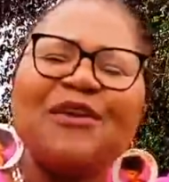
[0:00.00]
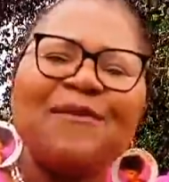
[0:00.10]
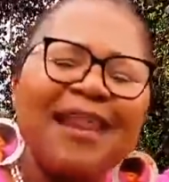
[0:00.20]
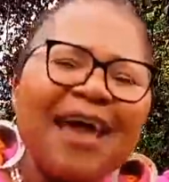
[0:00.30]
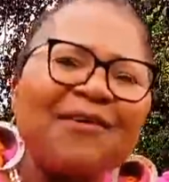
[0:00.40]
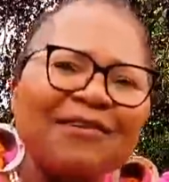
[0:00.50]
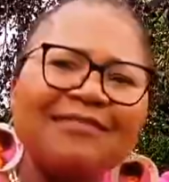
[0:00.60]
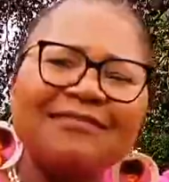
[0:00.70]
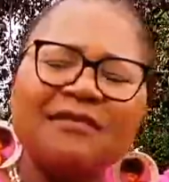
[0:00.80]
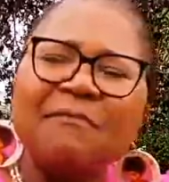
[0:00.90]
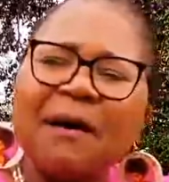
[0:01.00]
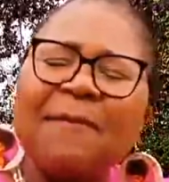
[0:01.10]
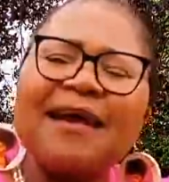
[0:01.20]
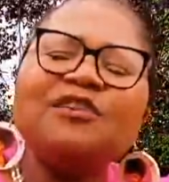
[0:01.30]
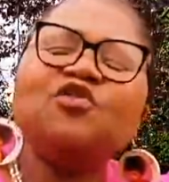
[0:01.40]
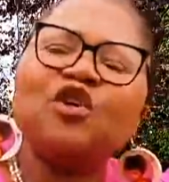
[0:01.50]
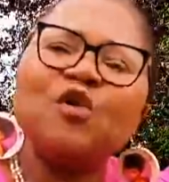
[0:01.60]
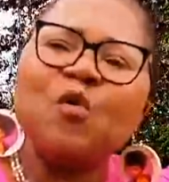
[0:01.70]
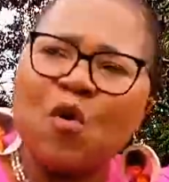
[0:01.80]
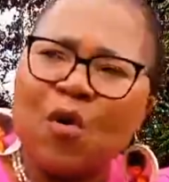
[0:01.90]
When I go to Zimbabwe, I enjoy
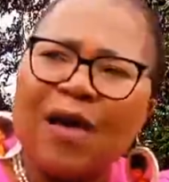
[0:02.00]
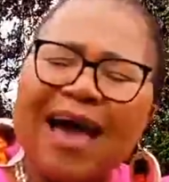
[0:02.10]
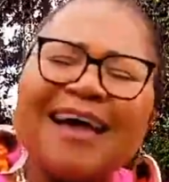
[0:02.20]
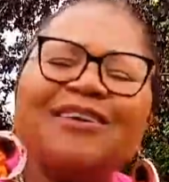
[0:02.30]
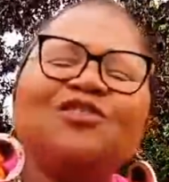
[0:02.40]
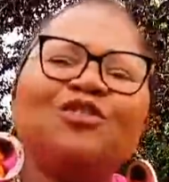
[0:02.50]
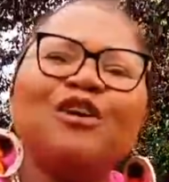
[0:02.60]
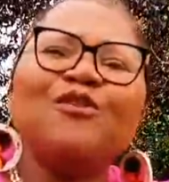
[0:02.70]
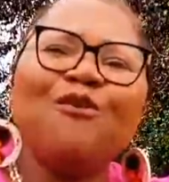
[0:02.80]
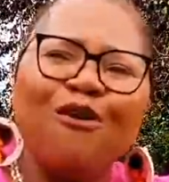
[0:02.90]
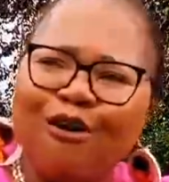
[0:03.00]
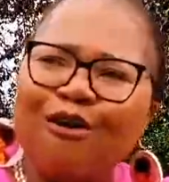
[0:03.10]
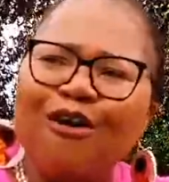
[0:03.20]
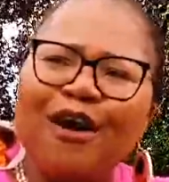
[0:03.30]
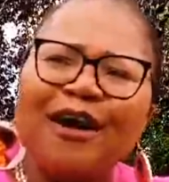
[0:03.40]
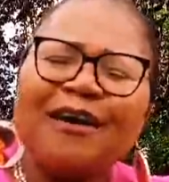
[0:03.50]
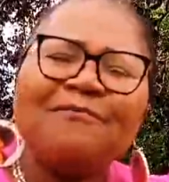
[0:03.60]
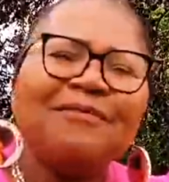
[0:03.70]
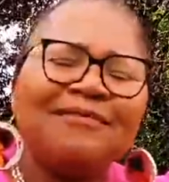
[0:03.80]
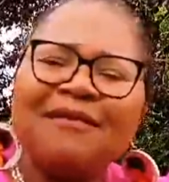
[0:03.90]
war. I enjoy war.
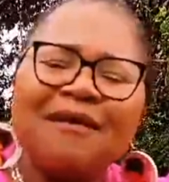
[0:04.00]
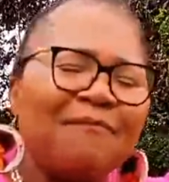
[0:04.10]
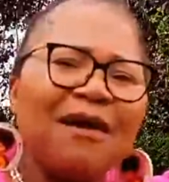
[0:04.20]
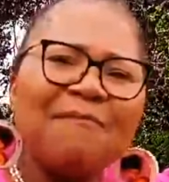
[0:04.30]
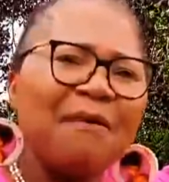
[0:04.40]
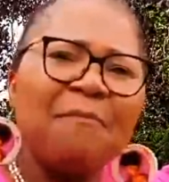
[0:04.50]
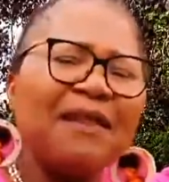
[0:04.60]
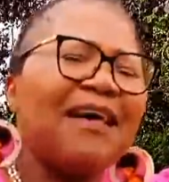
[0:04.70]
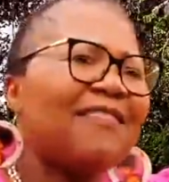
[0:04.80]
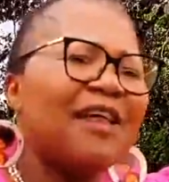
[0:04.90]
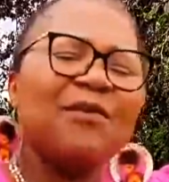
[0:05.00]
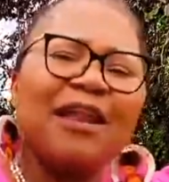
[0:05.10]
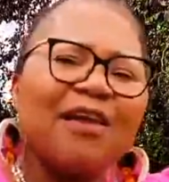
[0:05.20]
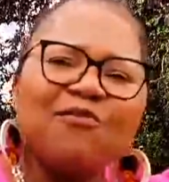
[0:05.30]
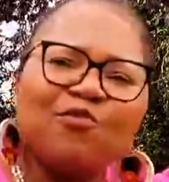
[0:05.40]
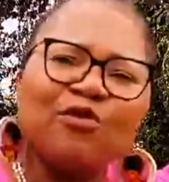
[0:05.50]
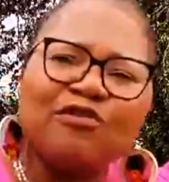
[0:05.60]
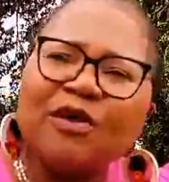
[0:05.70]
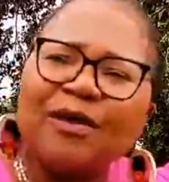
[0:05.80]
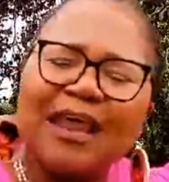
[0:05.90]
Better than when I used to
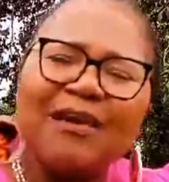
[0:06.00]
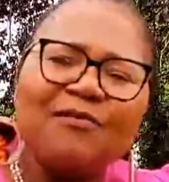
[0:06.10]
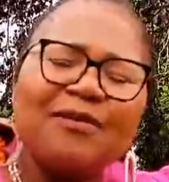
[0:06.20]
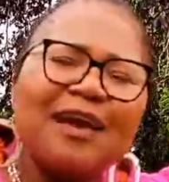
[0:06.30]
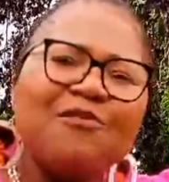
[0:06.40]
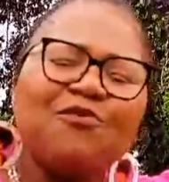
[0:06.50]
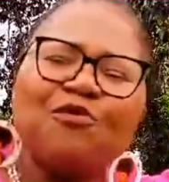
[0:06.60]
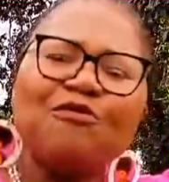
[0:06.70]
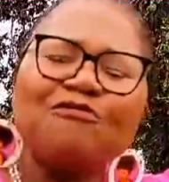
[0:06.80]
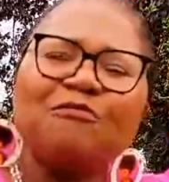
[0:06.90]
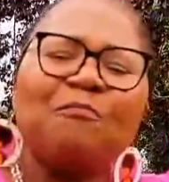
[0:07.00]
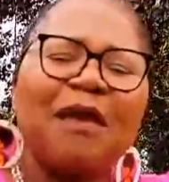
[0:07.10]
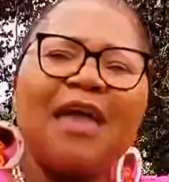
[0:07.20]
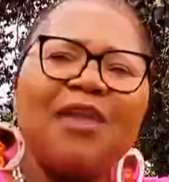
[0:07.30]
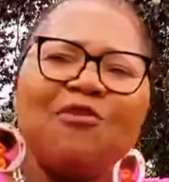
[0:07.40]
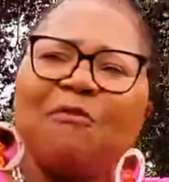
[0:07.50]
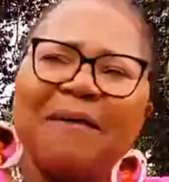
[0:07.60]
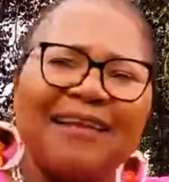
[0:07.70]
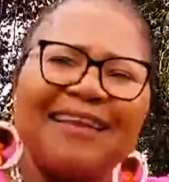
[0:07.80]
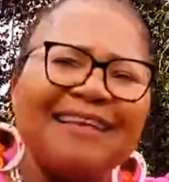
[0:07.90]
enjoy when I used to go to Spain or
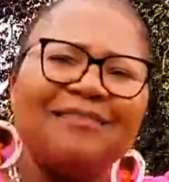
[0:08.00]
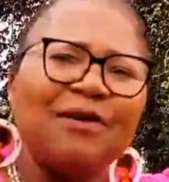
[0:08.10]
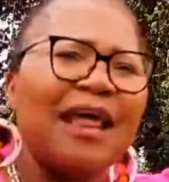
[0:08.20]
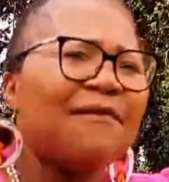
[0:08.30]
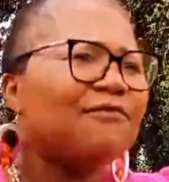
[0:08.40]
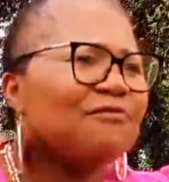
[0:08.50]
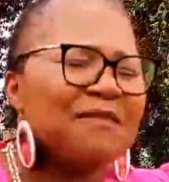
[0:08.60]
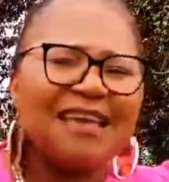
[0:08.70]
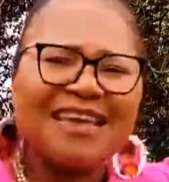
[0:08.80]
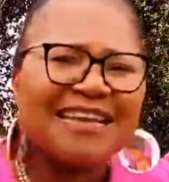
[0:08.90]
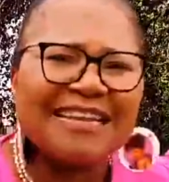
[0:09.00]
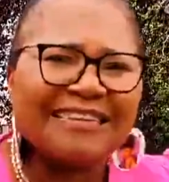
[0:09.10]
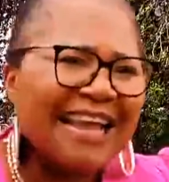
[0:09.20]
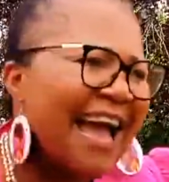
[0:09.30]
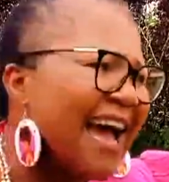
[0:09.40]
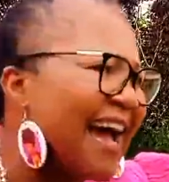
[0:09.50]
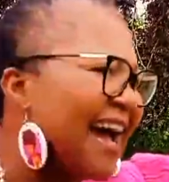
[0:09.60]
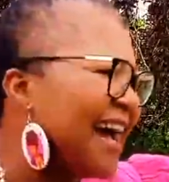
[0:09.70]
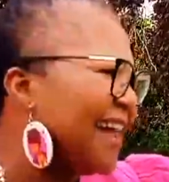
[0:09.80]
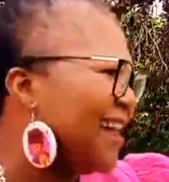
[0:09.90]
Batlands, where I have to speak English
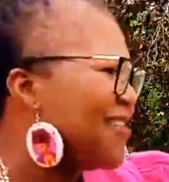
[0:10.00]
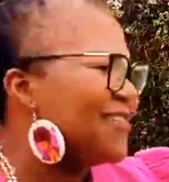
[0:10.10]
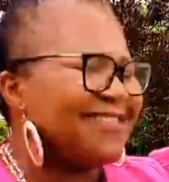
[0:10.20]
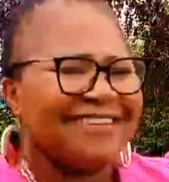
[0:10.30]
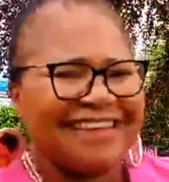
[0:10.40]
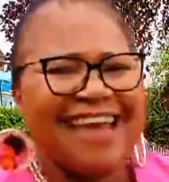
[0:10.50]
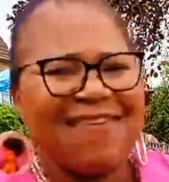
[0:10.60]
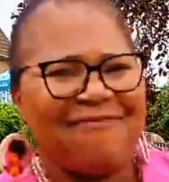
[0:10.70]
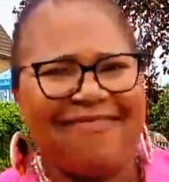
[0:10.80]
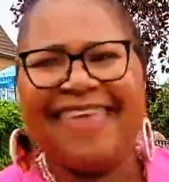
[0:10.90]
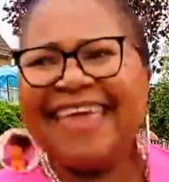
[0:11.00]
all the time.